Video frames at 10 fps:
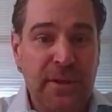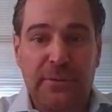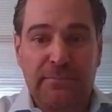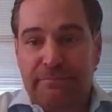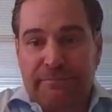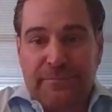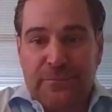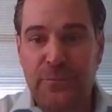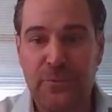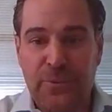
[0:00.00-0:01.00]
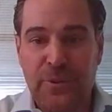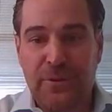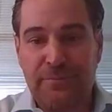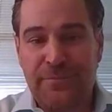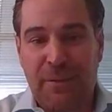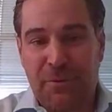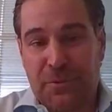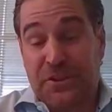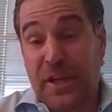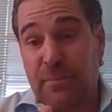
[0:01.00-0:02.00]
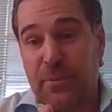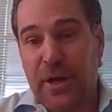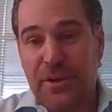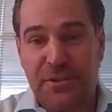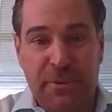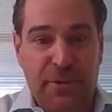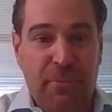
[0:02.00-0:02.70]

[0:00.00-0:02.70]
But we don't. I mean, we set the price, but the